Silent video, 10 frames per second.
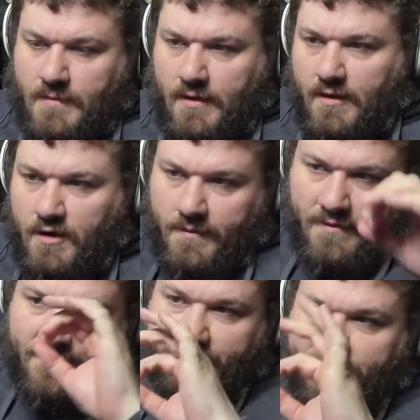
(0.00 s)
A little
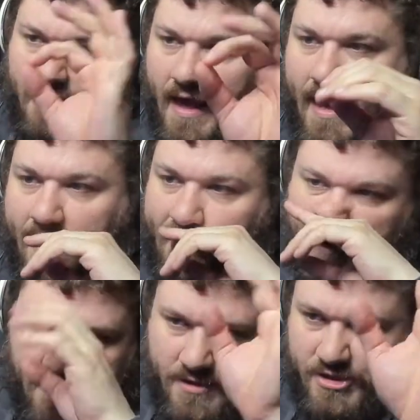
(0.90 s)
bit flat
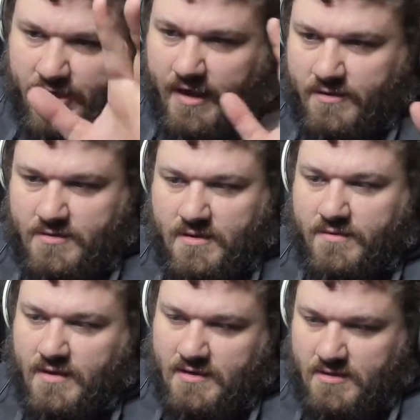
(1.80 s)
on the shadows and
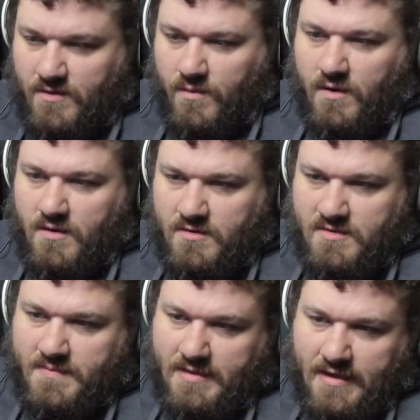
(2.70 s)
everything's on walls,
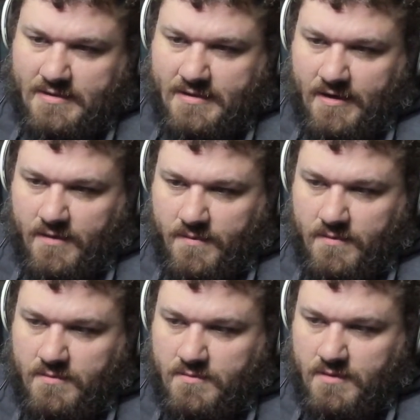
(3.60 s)
but not
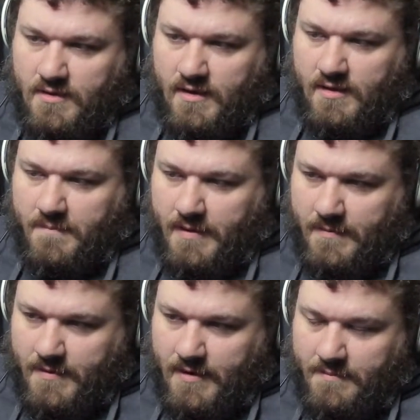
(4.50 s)
terrible. Got the
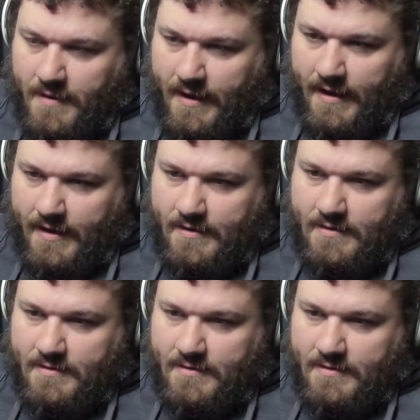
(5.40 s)
beam it in pad.